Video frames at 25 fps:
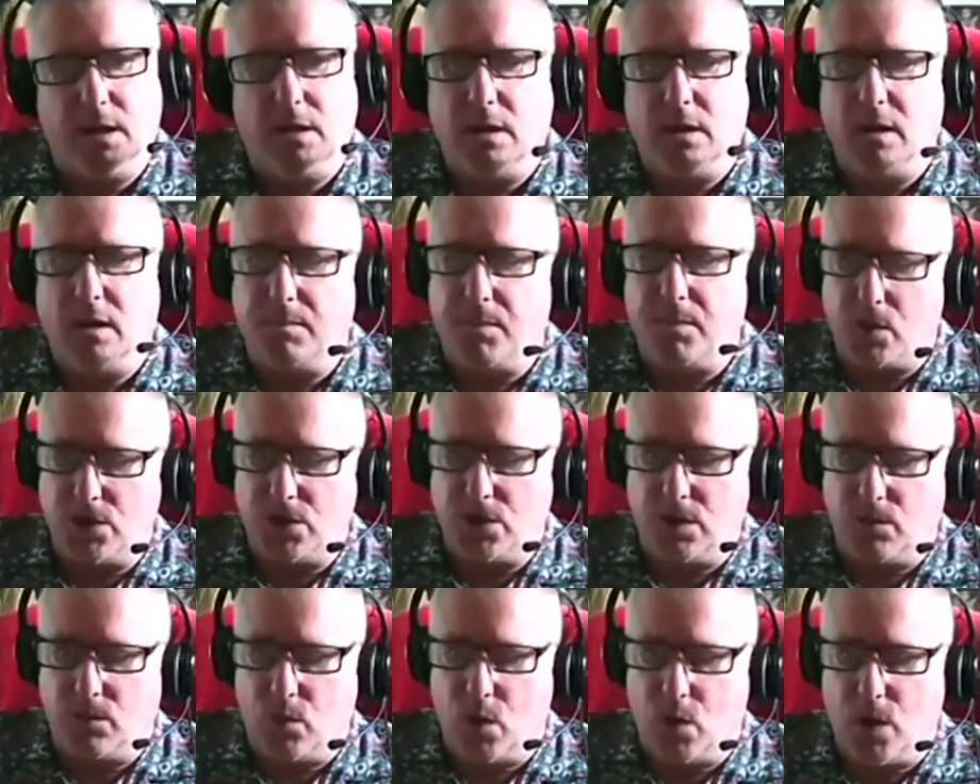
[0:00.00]
The
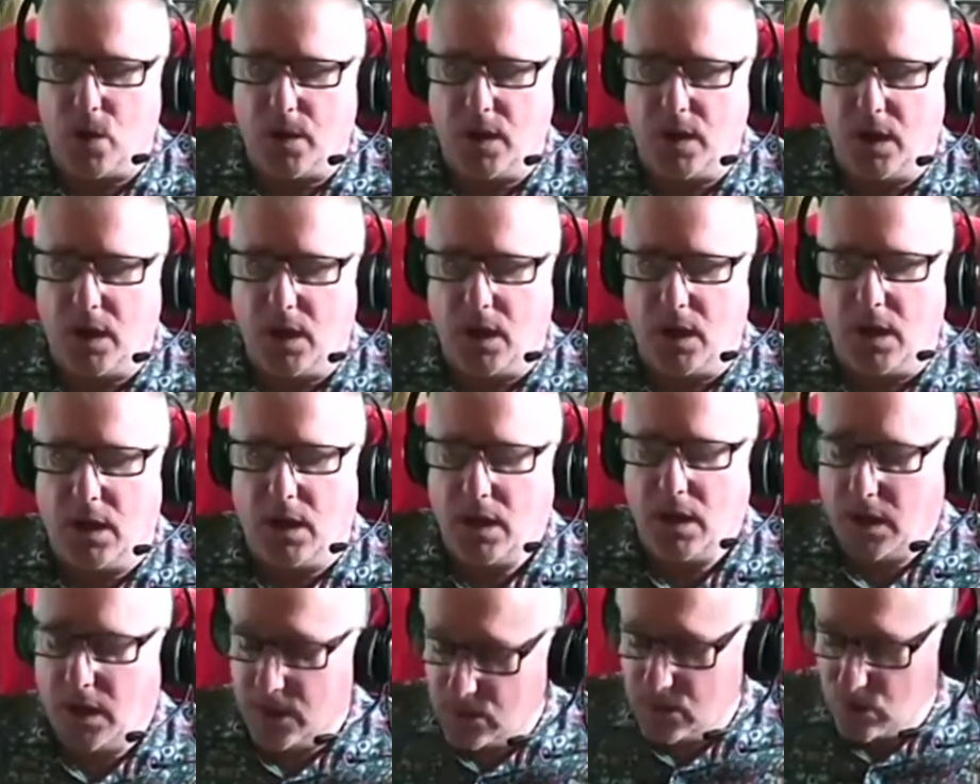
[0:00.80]
bottom one
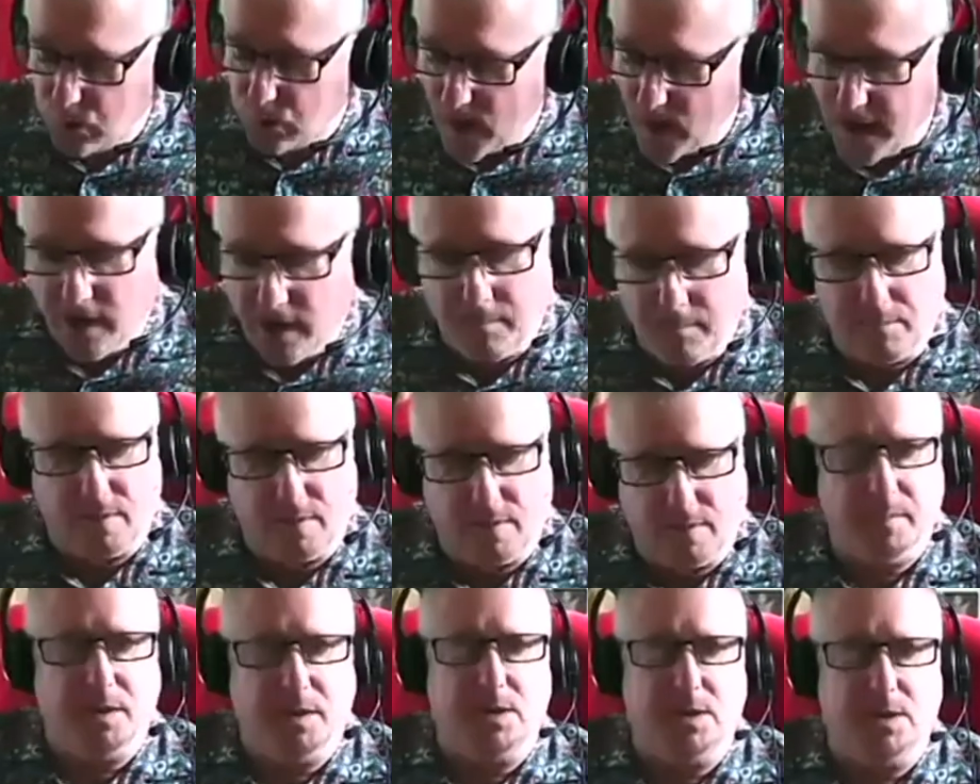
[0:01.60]
is well
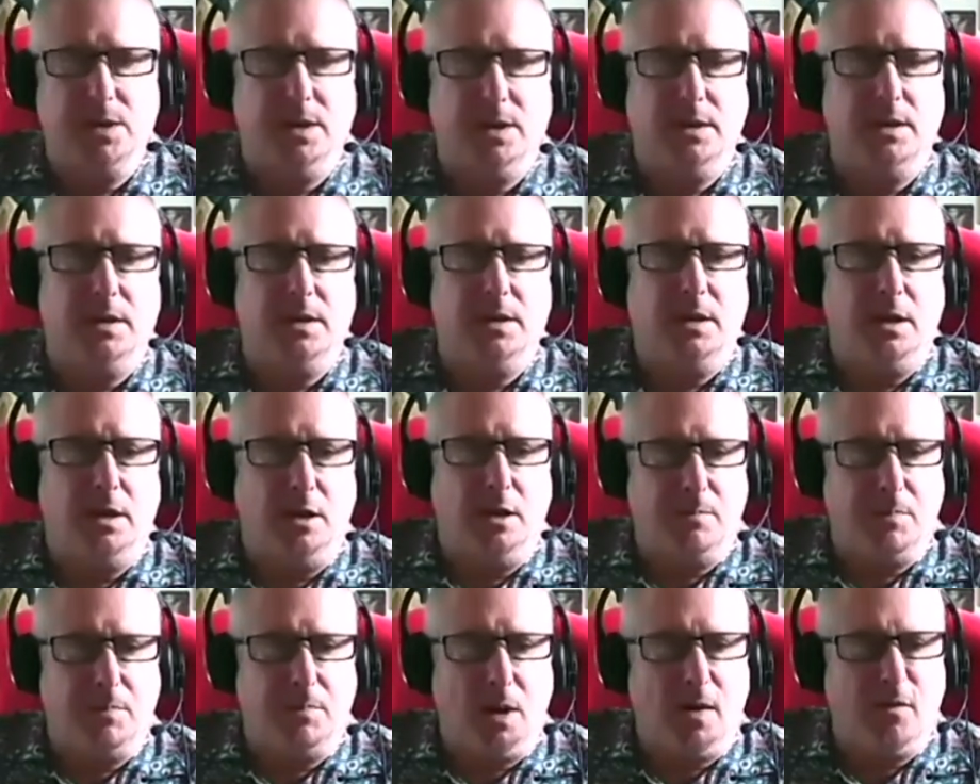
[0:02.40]
implemented.
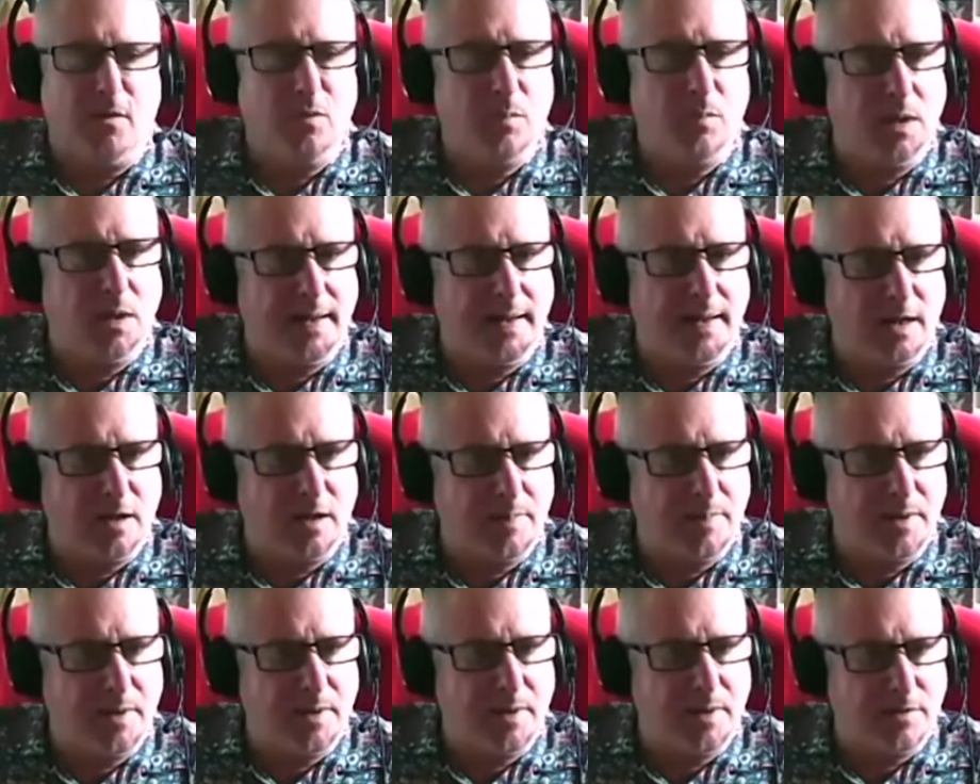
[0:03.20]
Apart from a little
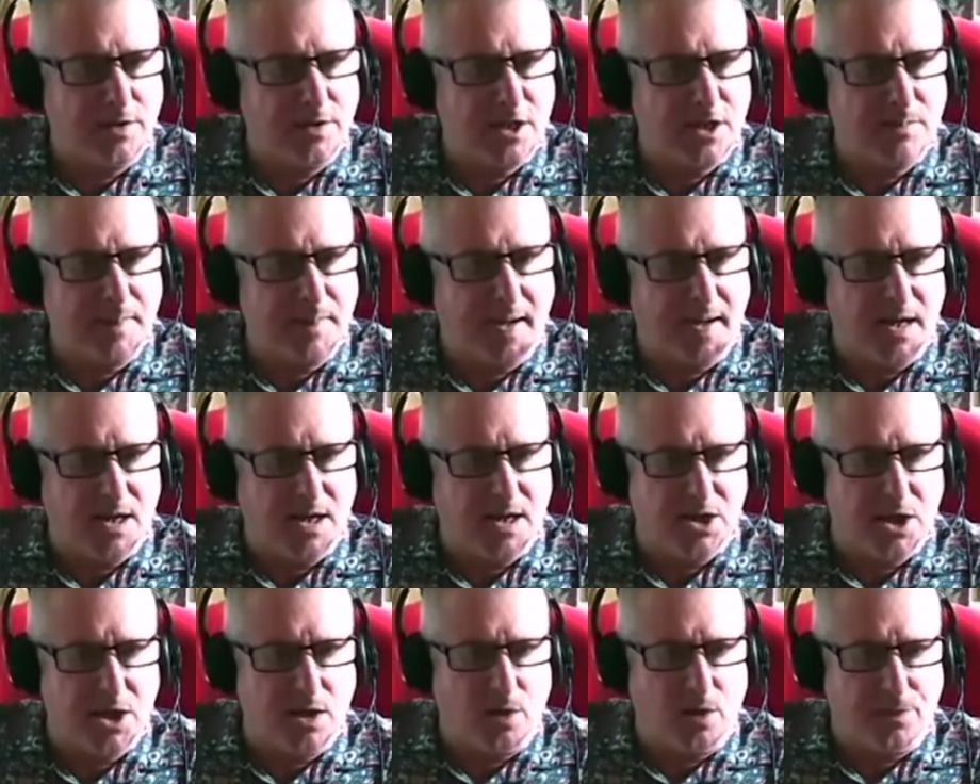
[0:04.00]
bit of
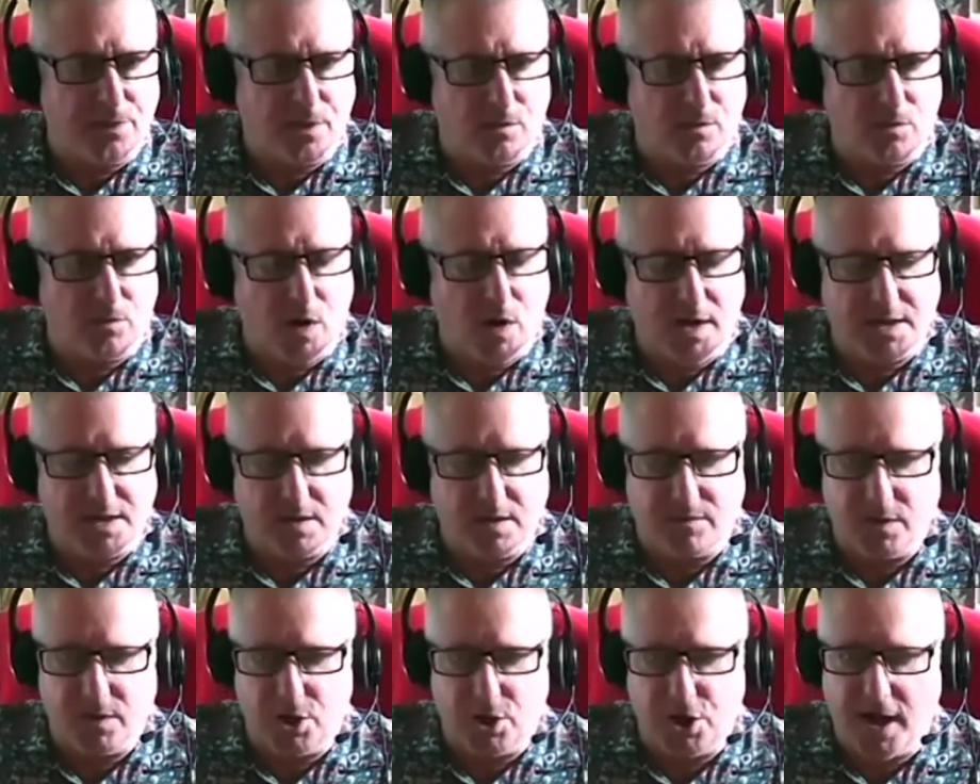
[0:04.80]
spacing on the right of
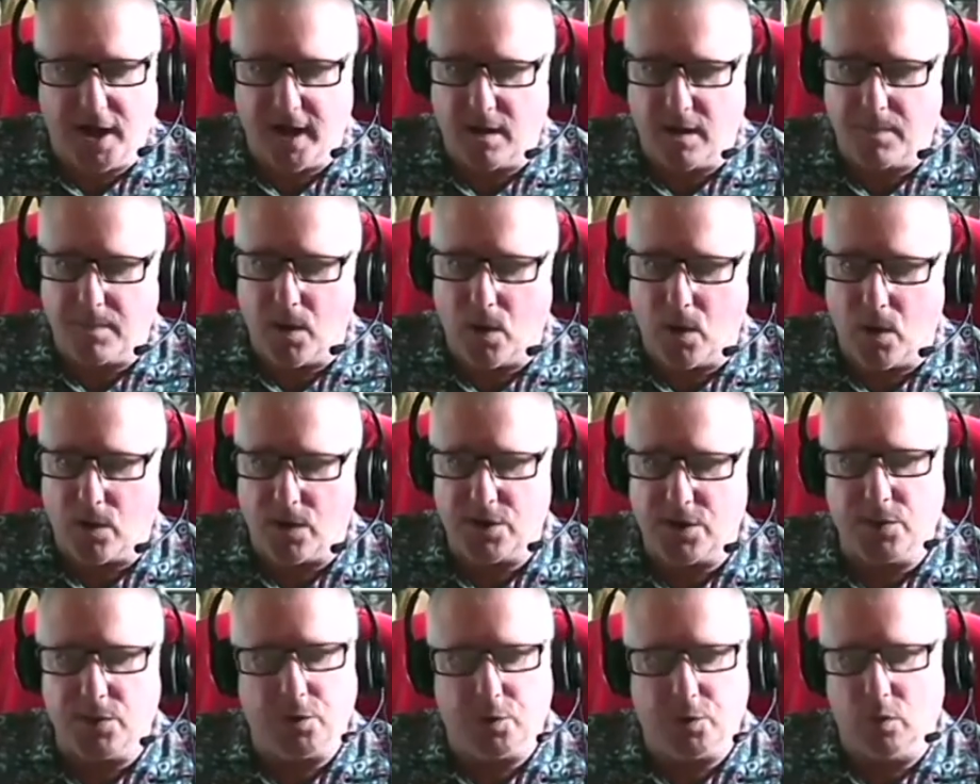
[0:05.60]
the checkbox,
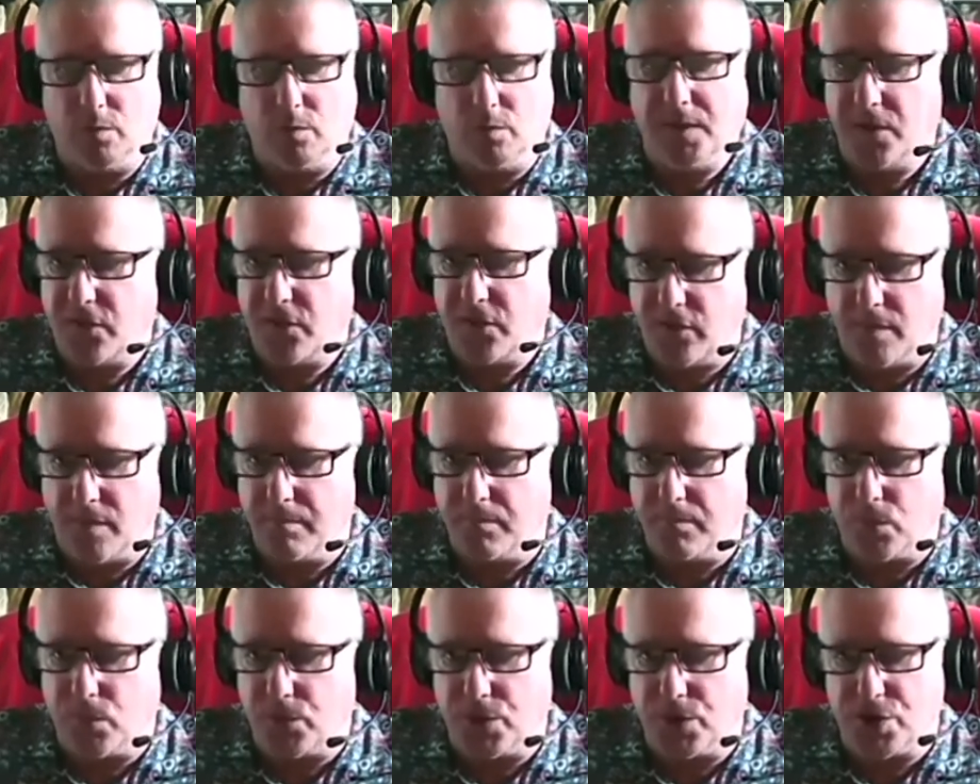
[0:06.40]
which would be
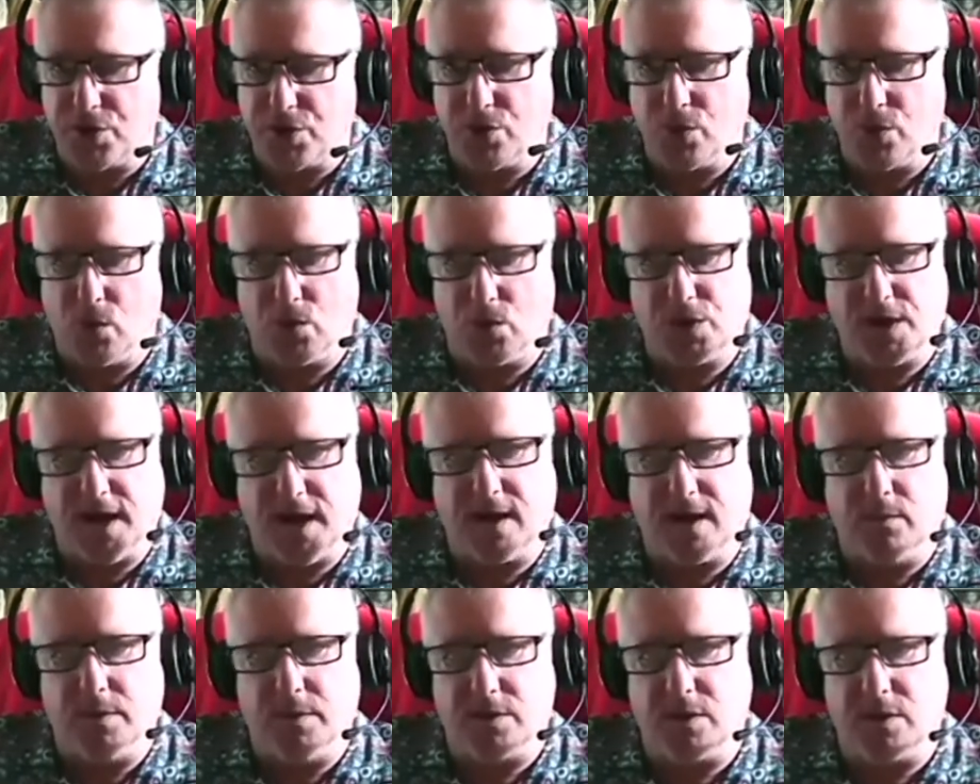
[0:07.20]
simple to sort out
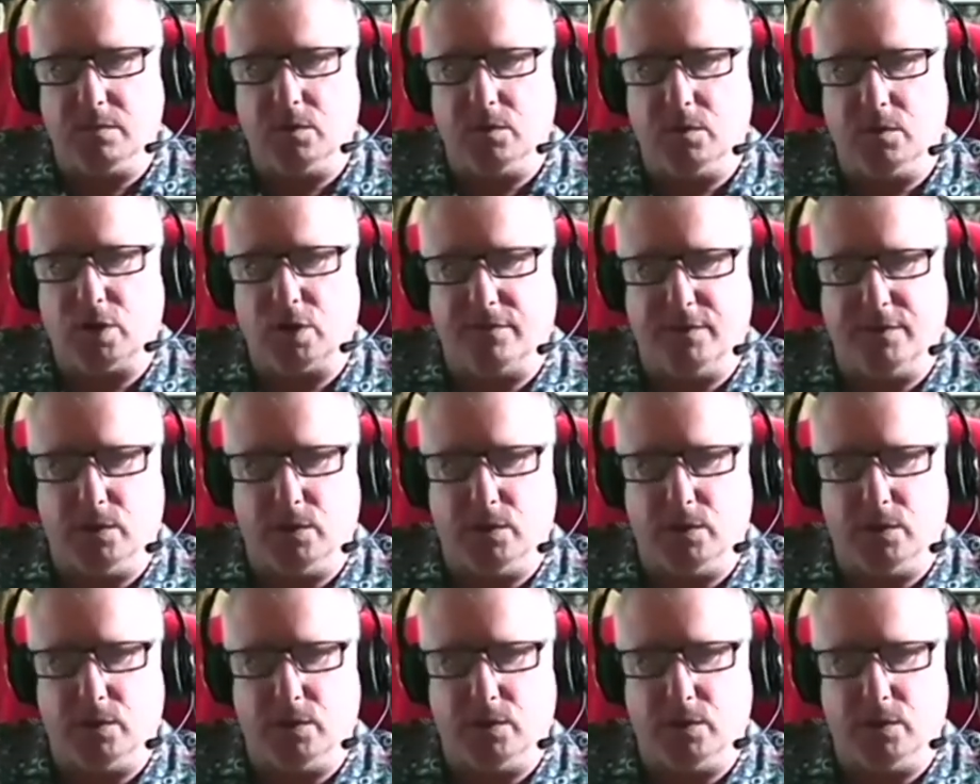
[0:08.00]
with some trivial